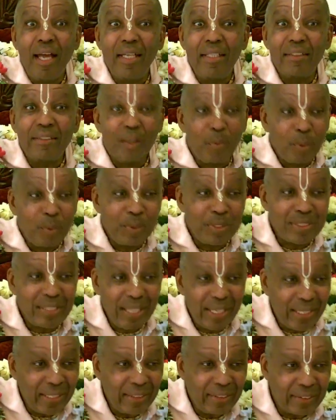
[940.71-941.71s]
So we would
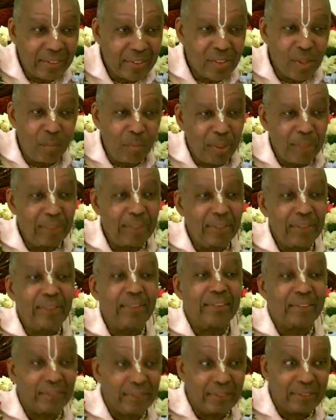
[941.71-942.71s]
say to somebody,
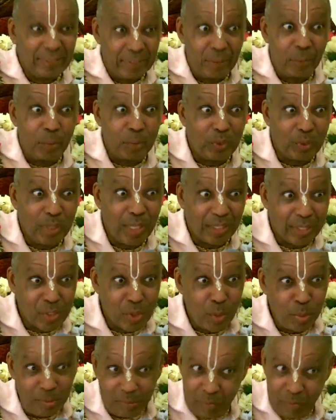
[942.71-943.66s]
would you like a scoop?